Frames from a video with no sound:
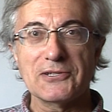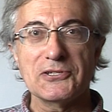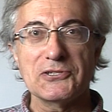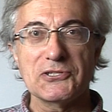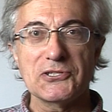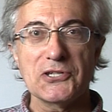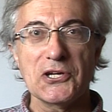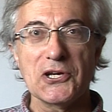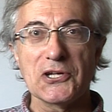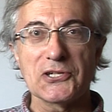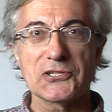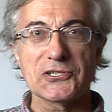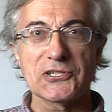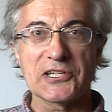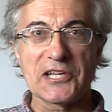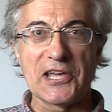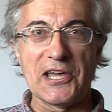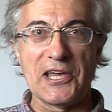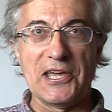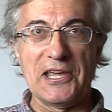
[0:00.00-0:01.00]
to church
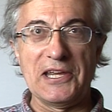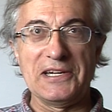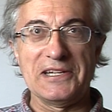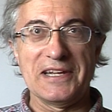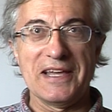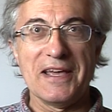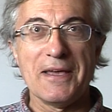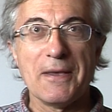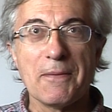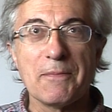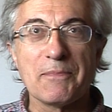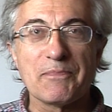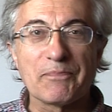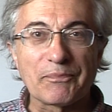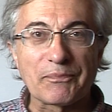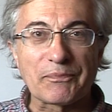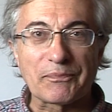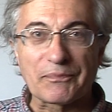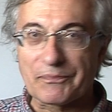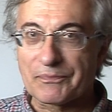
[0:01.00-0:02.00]
again."
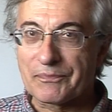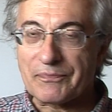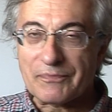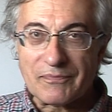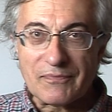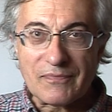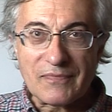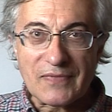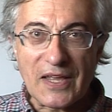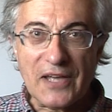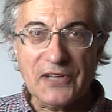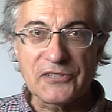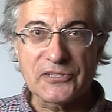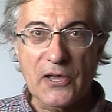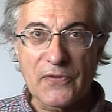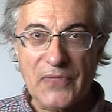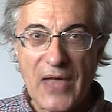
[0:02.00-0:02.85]
So